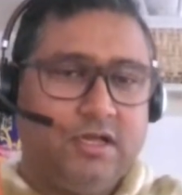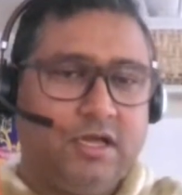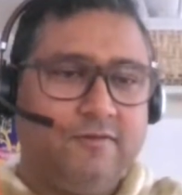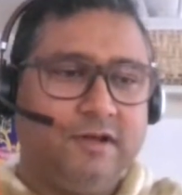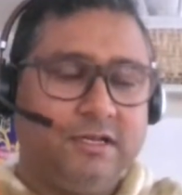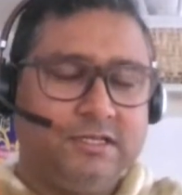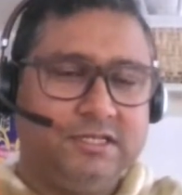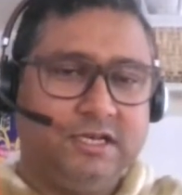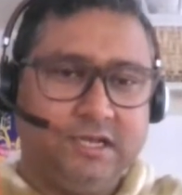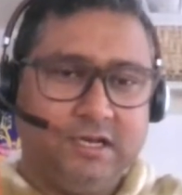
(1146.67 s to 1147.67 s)
kind of
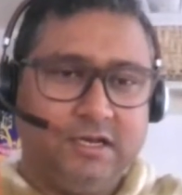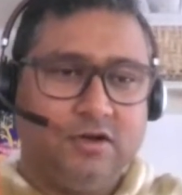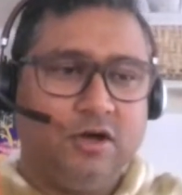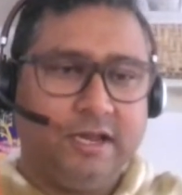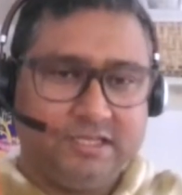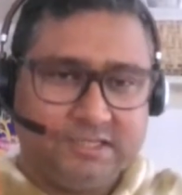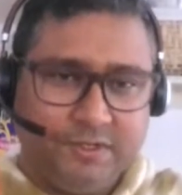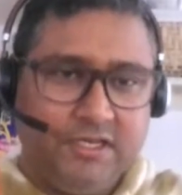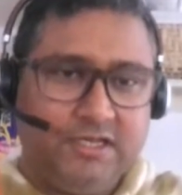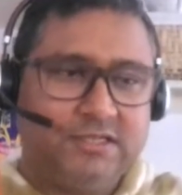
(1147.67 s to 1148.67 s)
consultant or
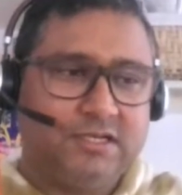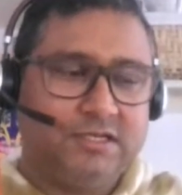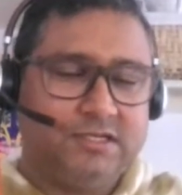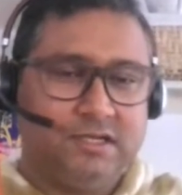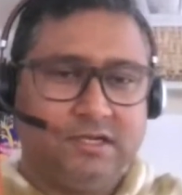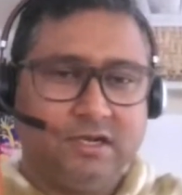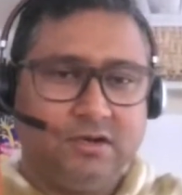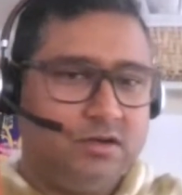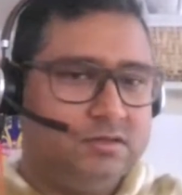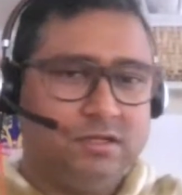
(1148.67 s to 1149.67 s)
experienced consultant
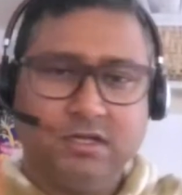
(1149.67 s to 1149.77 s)
or